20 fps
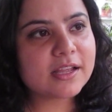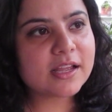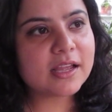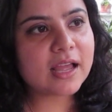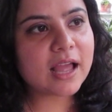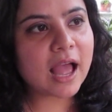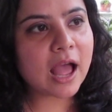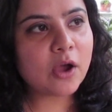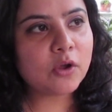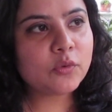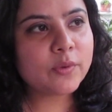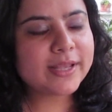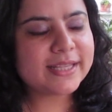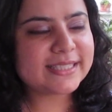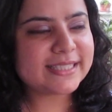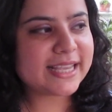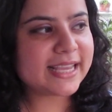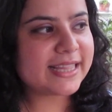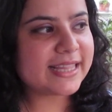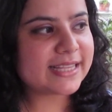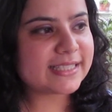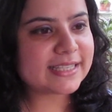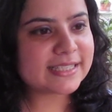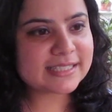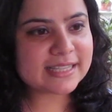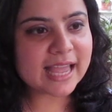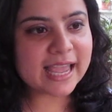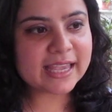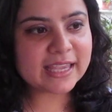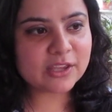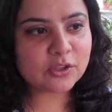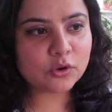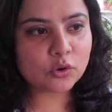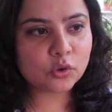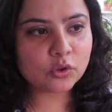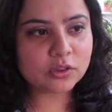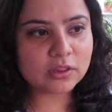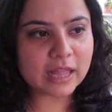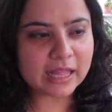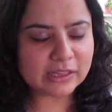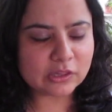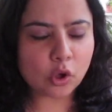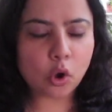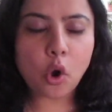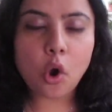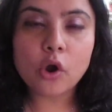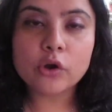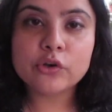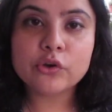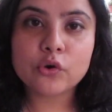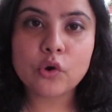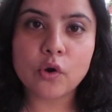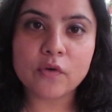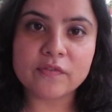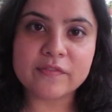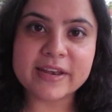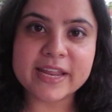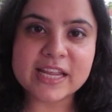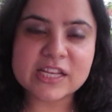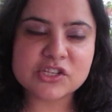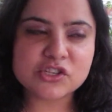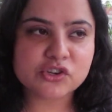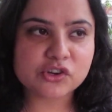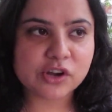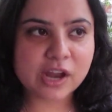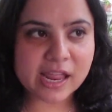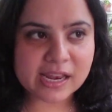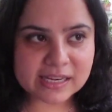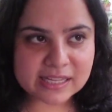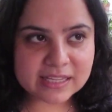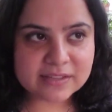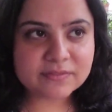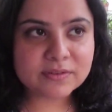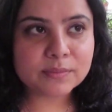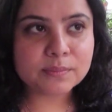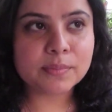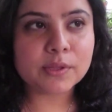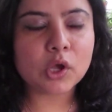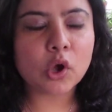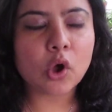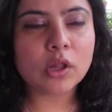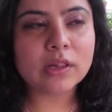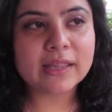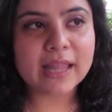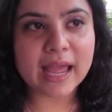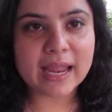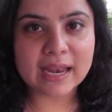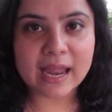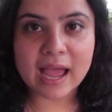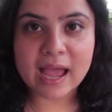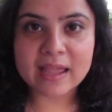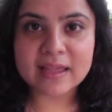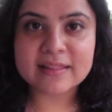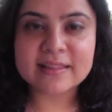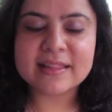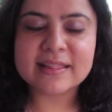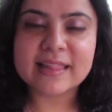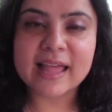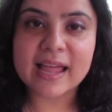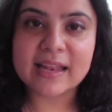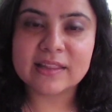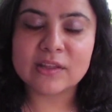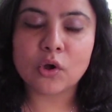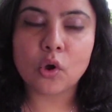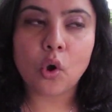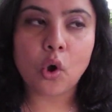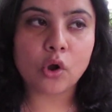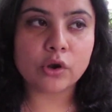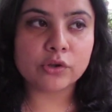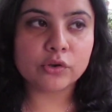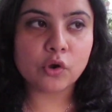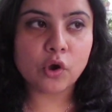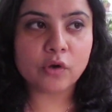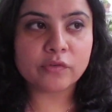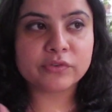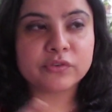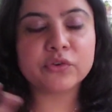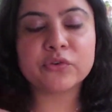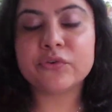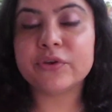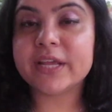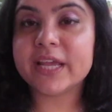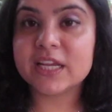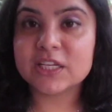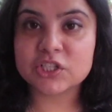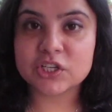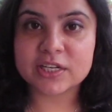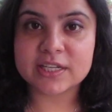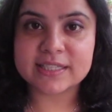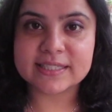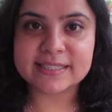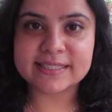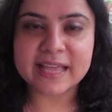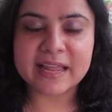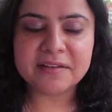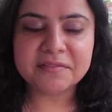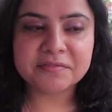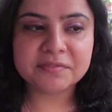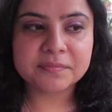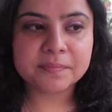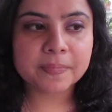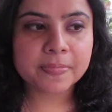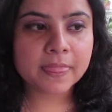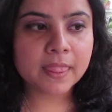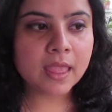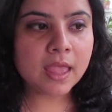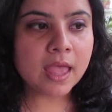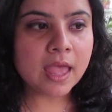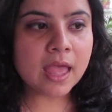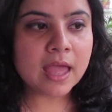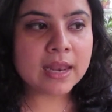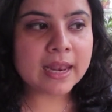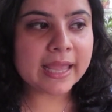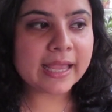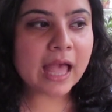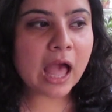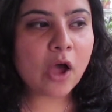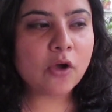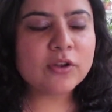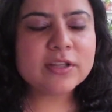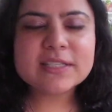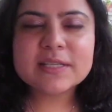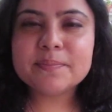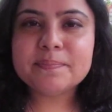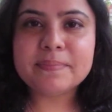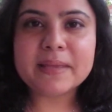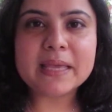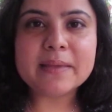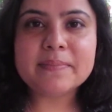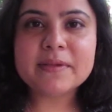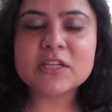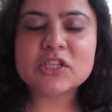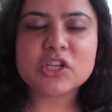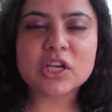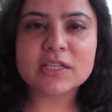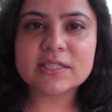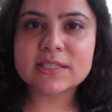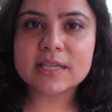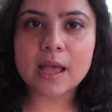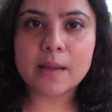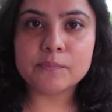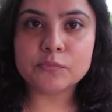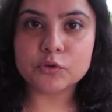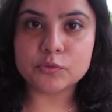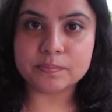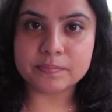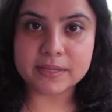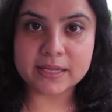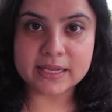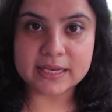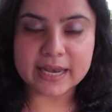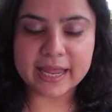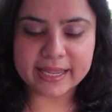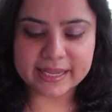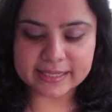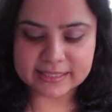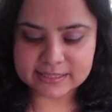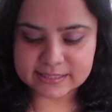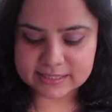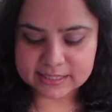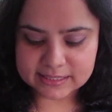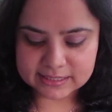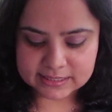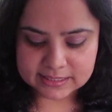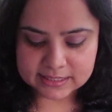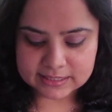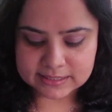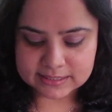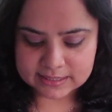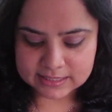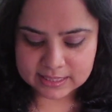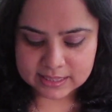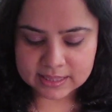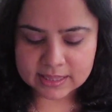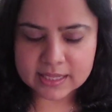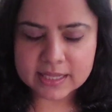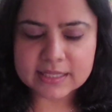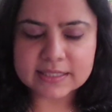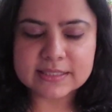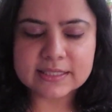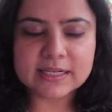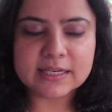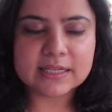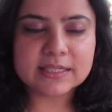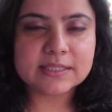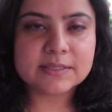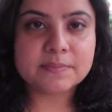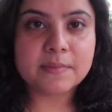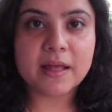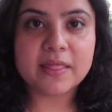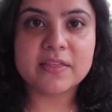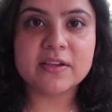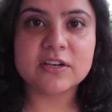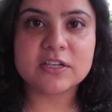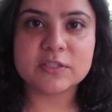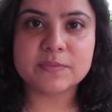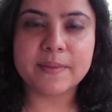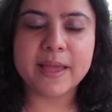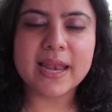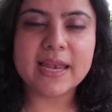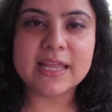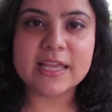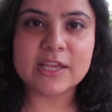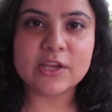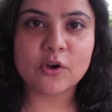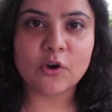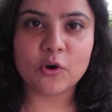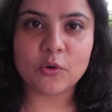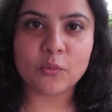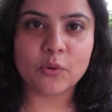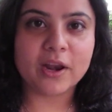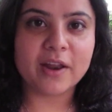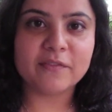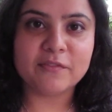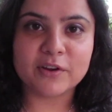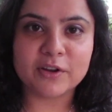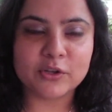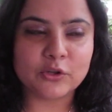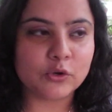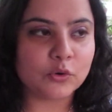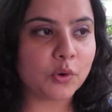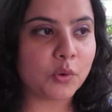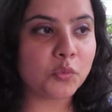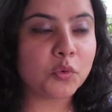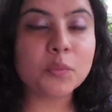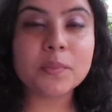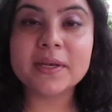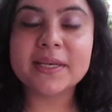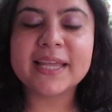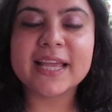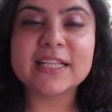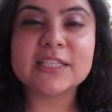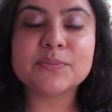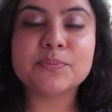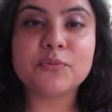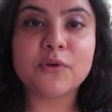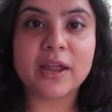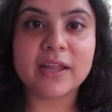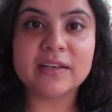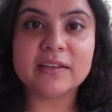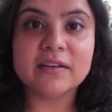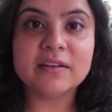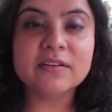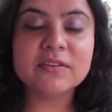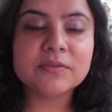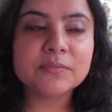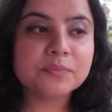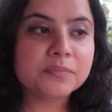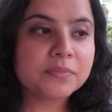how do I say this? It's like like the order of nature, and even beyond that, higher than that, the order of creation itself. Like, how does a baby just come to be? Like it's in its mother's belly or whatever, a woman gets pregnant,